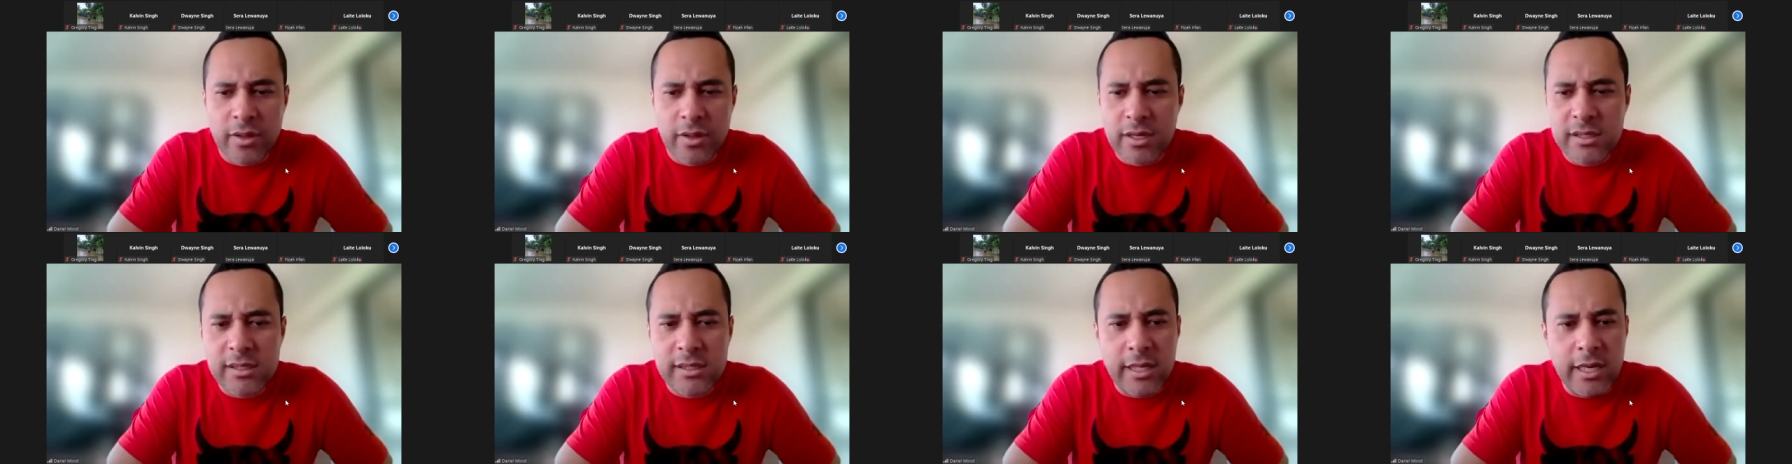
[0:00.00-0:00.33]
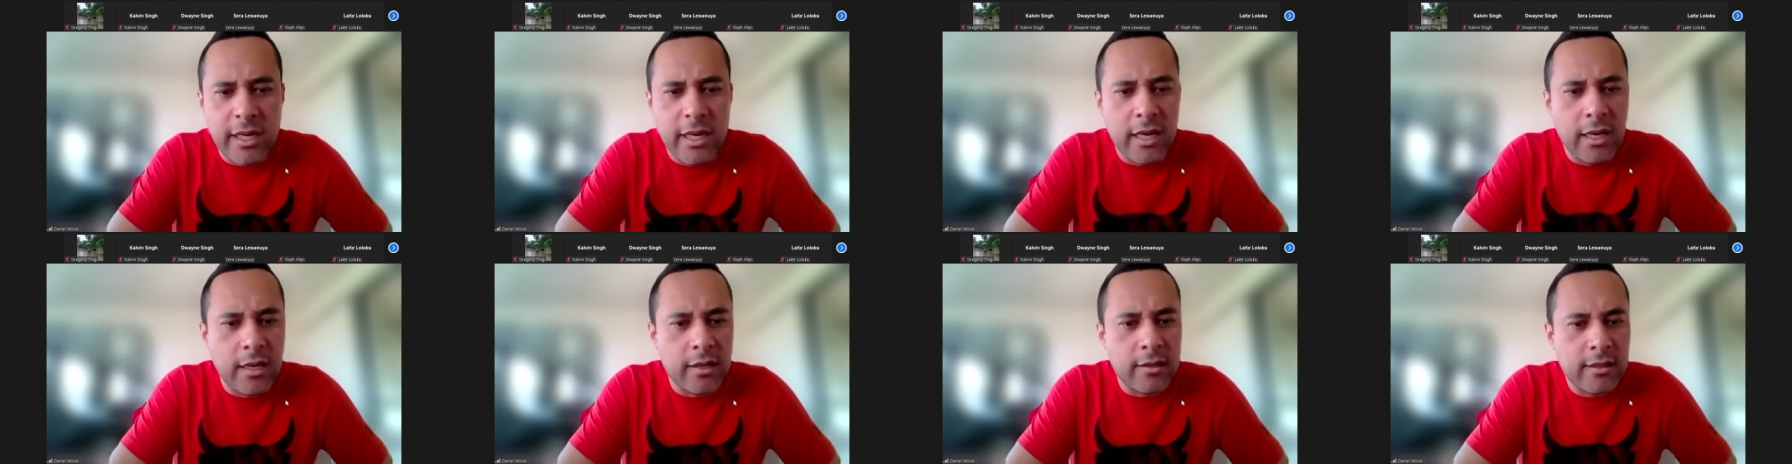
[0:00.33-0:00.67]

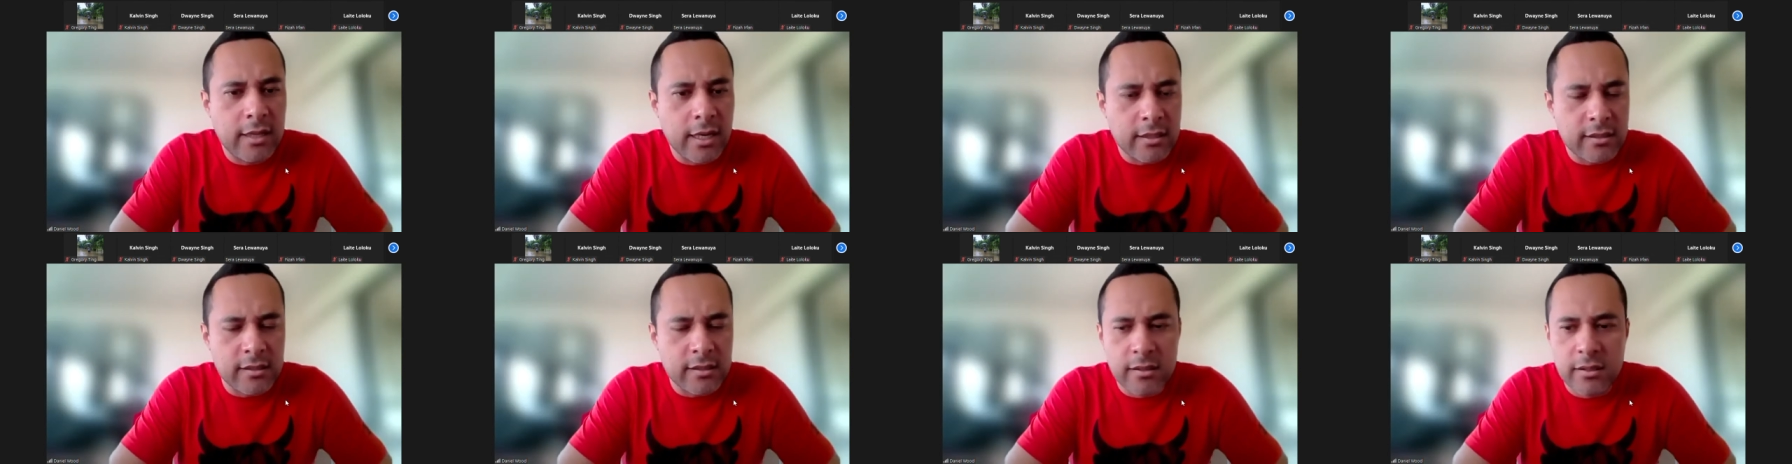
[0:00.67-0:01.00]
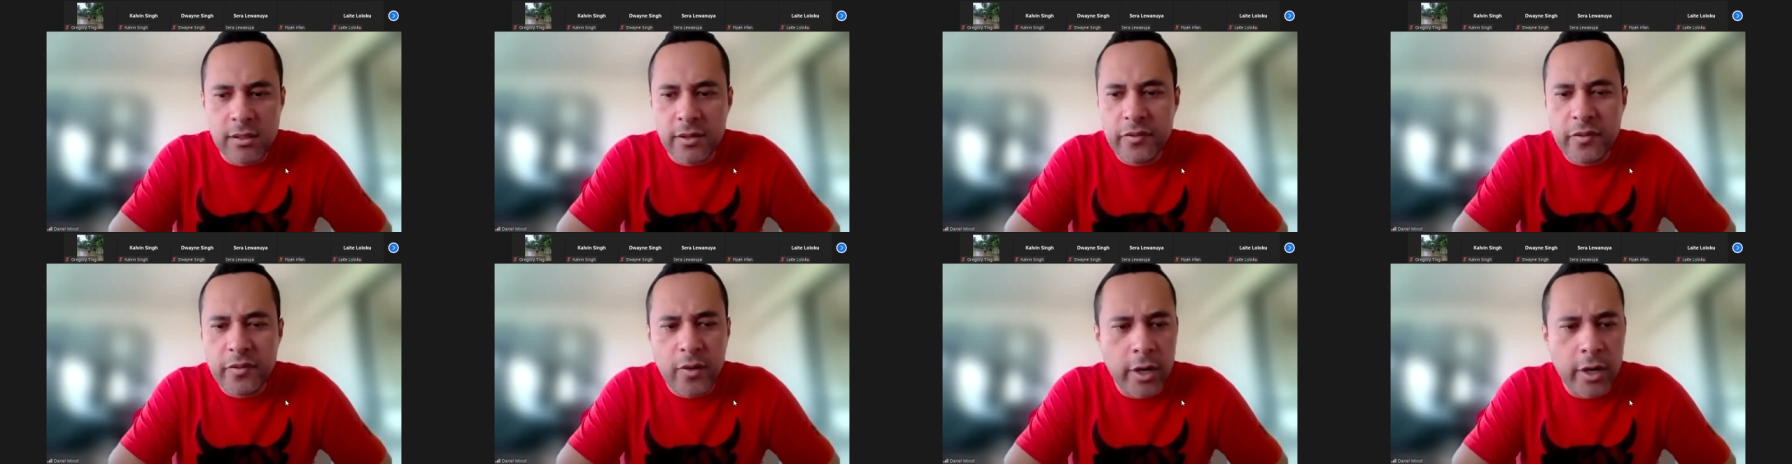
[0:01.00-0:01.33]
C, it doesn't
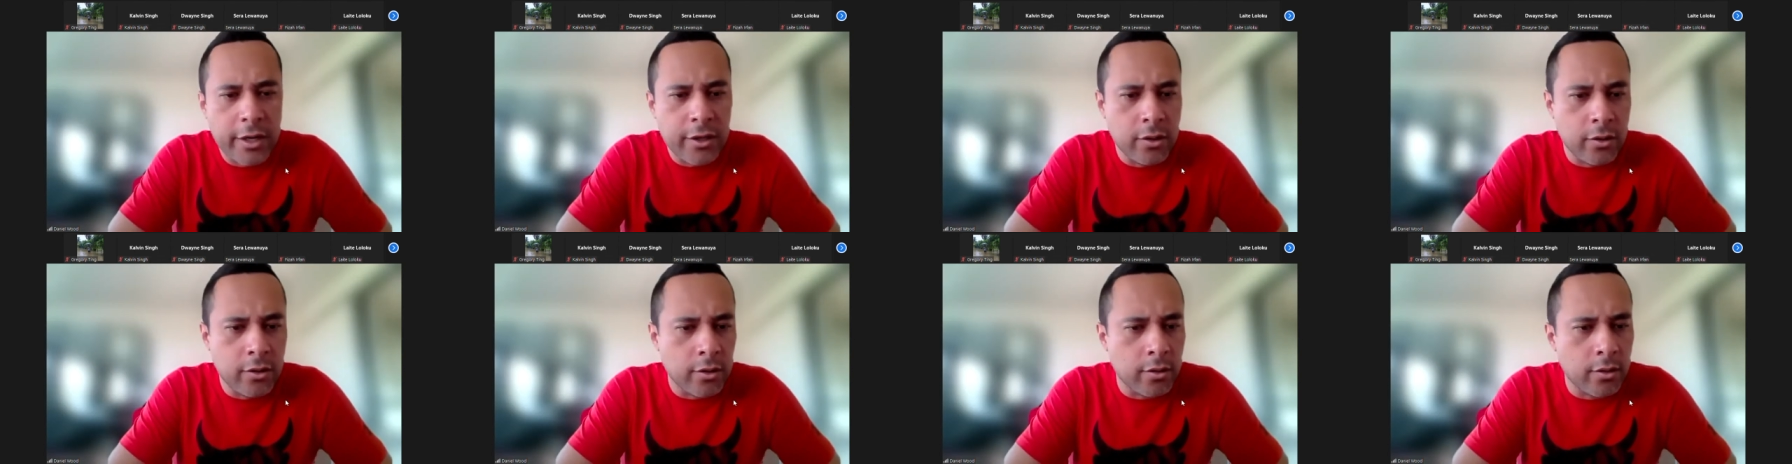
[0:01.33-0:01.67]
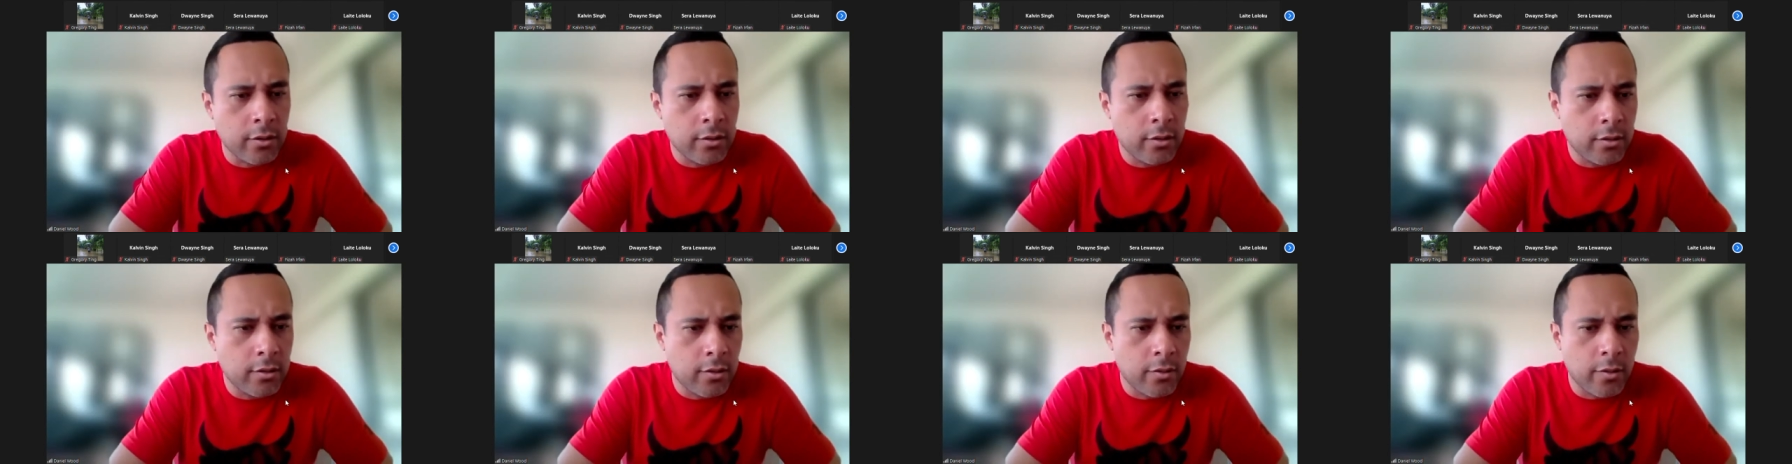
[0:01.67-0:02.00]
define you,
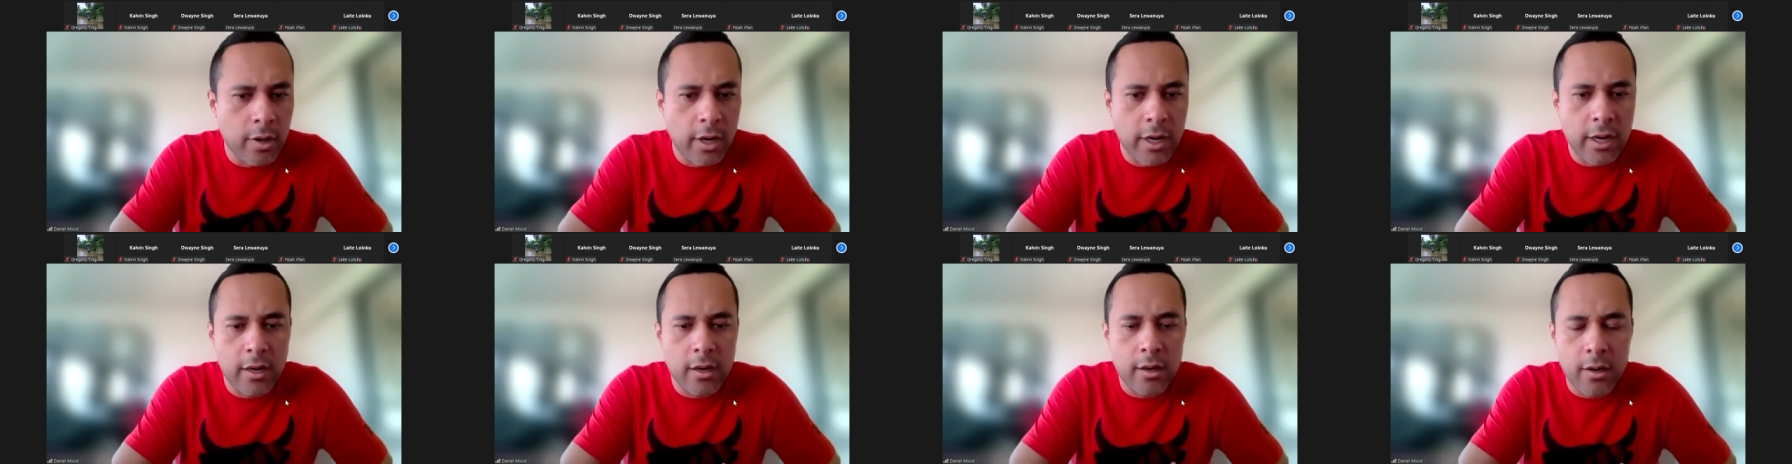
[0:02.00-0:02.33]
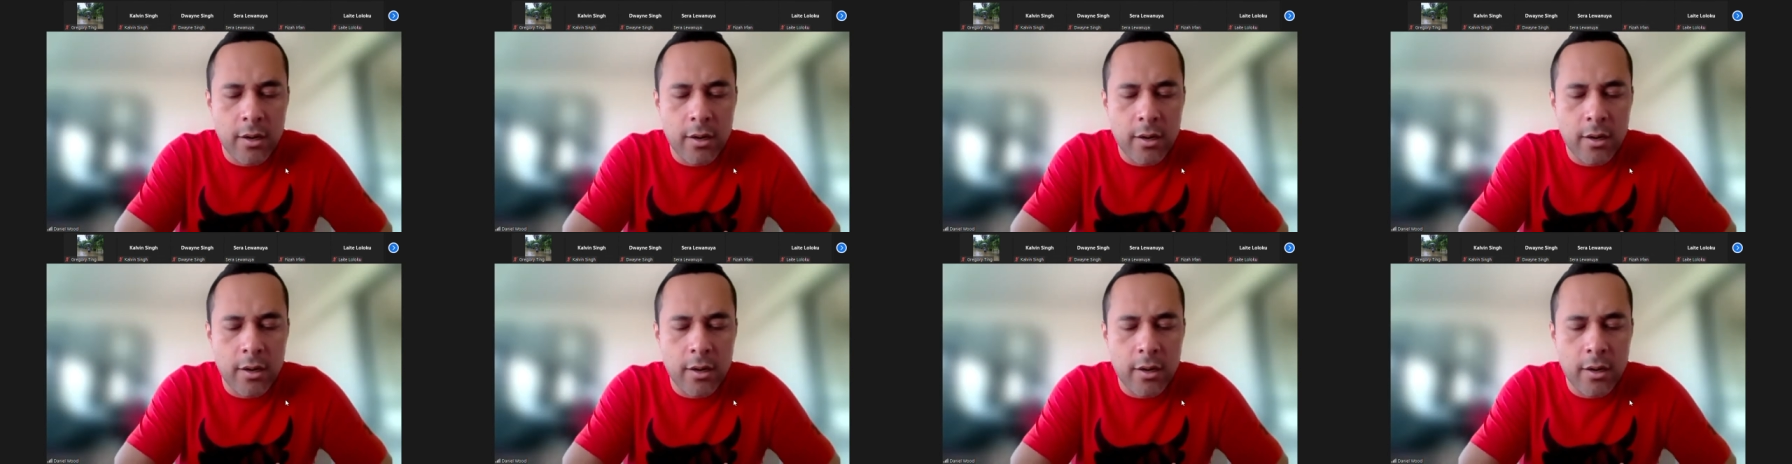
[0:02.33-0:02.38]
right?